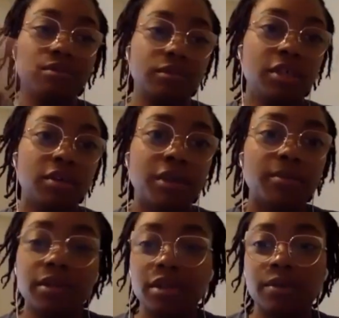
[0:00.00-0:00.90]
DM me
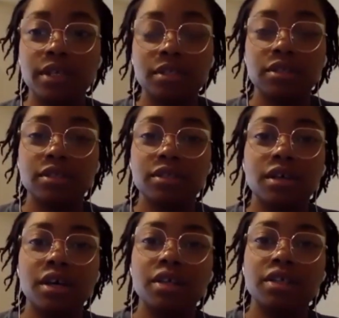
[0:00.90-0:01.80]
with any questions
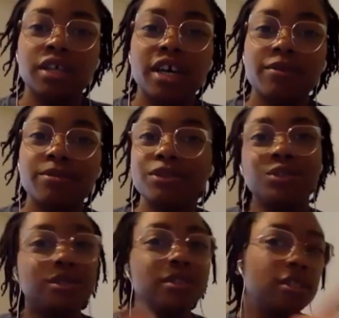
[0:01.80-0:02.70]
that you have.
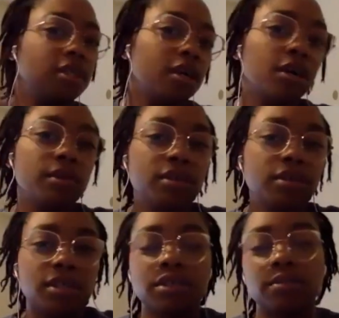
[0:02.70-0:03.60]
Join CEONet
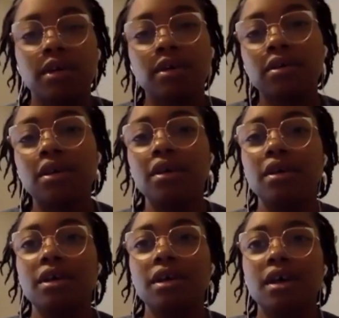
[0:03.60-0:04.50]
as well.
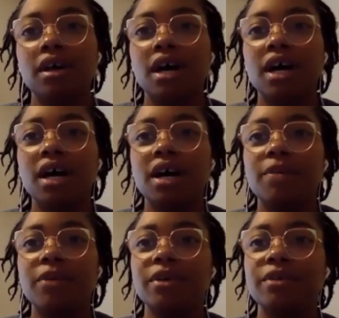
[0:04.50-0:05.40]

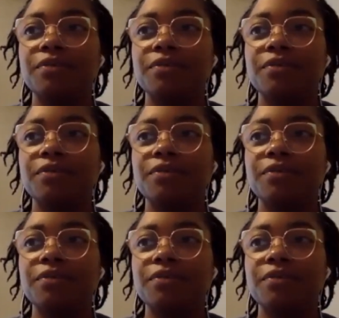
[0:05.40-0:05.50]
But